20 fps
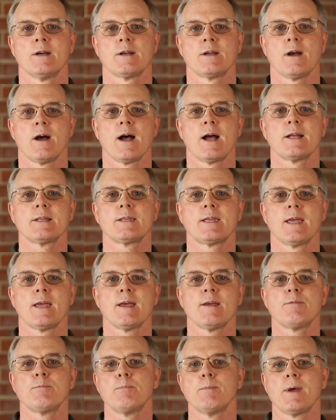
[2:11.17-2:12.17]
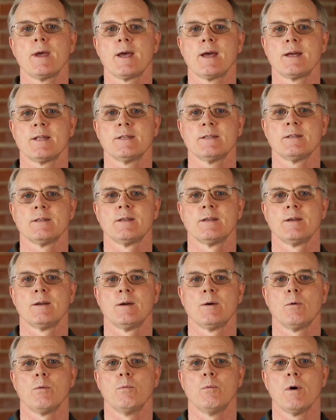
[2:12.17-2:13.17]
God gave man,
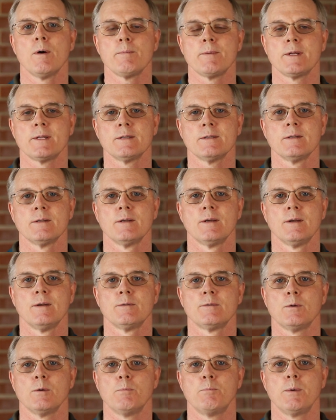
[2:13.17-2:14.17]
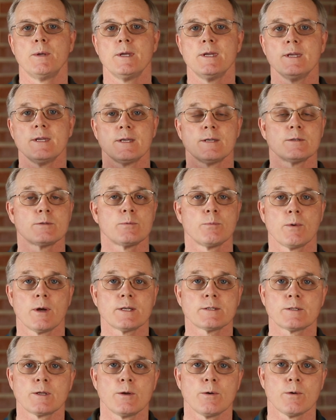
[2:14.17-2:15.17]
woman, to be his
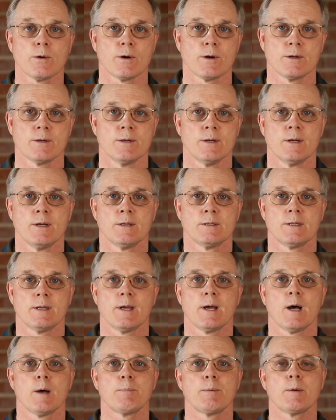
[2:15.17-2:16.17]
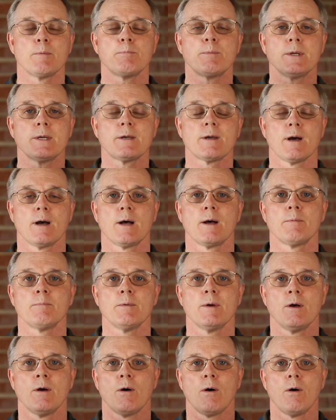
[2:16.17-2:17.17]
rescuer, to help him
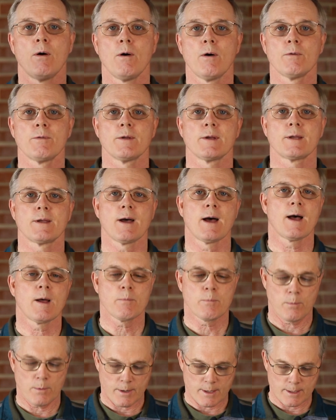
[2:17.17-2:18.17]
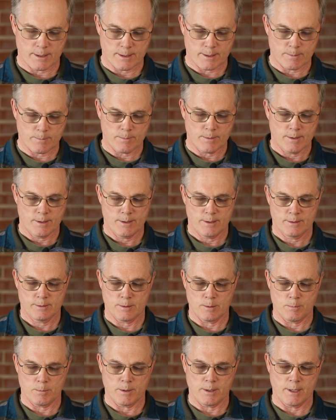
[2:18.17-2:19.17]
become all that God wanted him
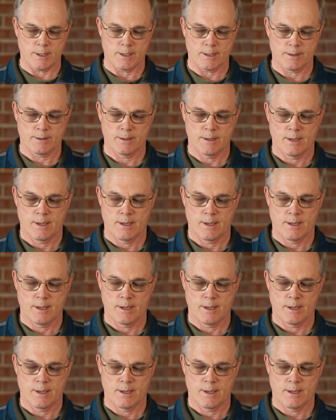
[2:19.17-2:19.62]
to be.